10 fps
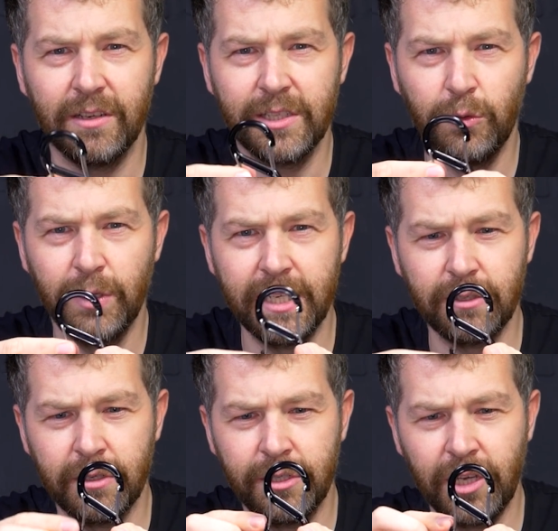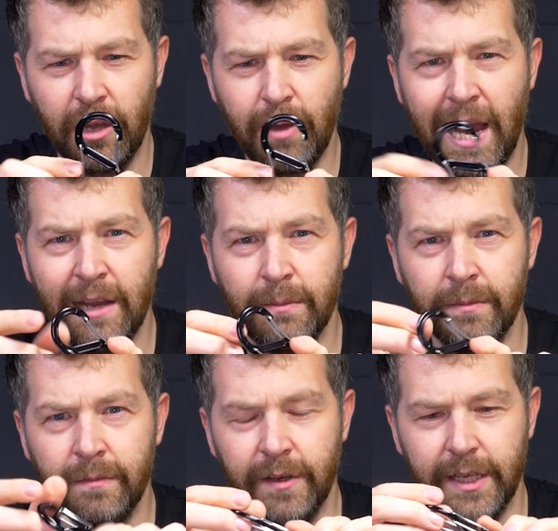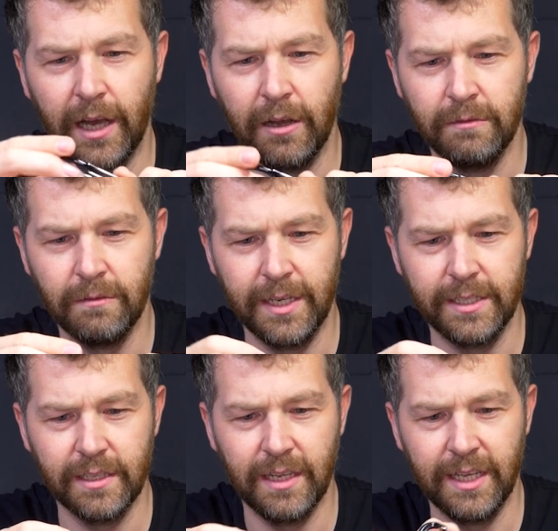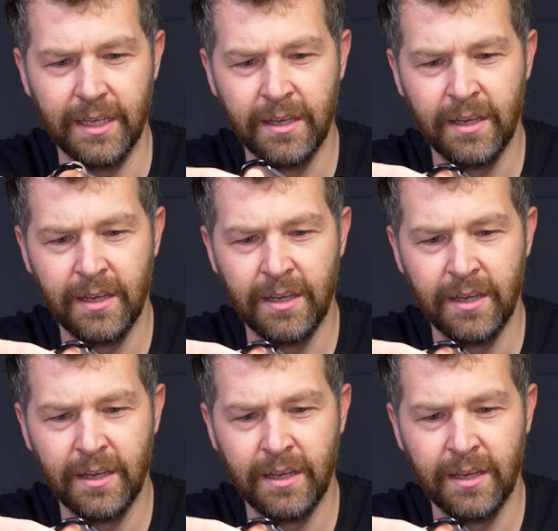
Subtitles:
I saw these on a Joe Allen video recently.